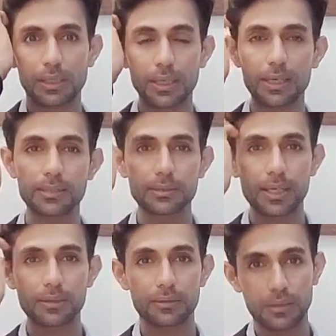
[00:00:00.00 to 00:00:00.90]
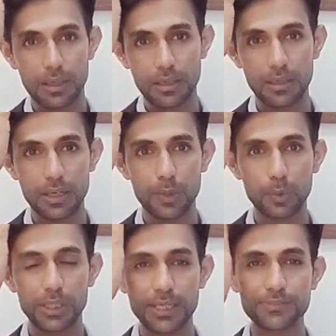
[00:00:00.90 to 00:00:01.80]
And then I
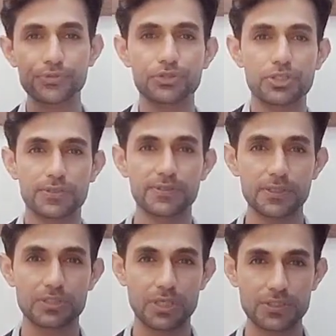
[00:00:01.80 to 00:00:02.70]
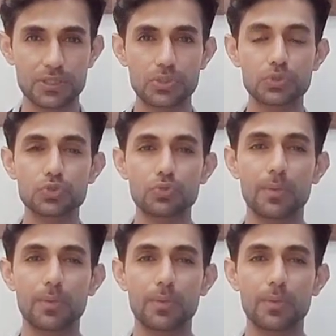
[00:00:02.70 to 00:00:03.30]
will also just suggest you to